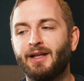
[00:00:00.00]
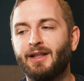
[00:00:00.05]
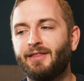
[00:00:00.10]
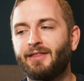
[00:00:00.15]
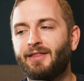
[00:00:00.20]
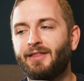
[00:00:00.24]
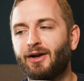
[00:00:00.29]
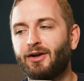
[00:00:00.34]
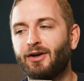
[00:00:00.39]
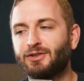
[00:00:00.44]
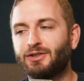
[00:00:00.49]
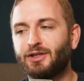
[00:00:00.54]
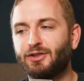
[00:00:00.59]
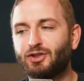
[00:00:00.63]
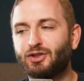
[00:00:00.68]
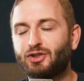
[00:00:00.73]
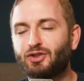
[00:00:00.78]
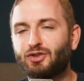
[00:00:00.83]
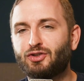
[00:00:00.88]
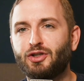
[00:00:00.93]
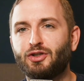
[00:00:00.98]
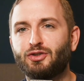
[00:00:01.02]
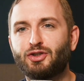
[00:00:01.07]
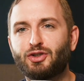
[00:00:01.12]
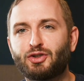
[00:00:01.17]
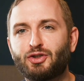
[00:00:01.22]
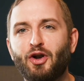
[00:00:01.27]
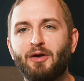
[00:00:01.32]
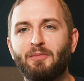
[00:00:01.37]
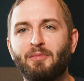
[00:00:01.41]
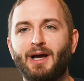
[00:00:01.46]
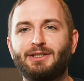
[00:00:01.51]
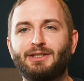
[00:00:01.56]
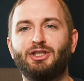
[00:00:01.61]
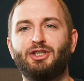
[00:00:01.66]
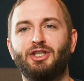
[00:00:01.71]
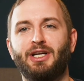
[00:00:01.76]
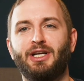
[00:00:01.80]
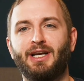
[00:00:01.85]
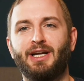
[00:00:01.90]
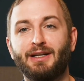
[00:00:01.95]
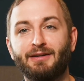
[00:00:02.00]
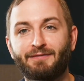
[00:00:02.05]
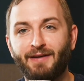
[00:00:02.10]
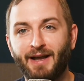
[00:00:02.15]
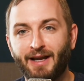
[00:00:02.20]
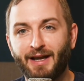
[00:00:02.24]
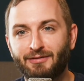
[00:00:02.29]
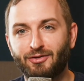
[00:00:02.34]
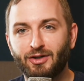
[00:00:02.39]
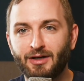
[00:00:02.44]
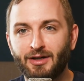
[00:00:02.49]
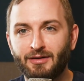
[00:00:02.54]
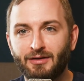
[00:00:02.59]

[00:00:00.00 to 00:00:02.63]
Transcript: there's a there's strong messaging in favor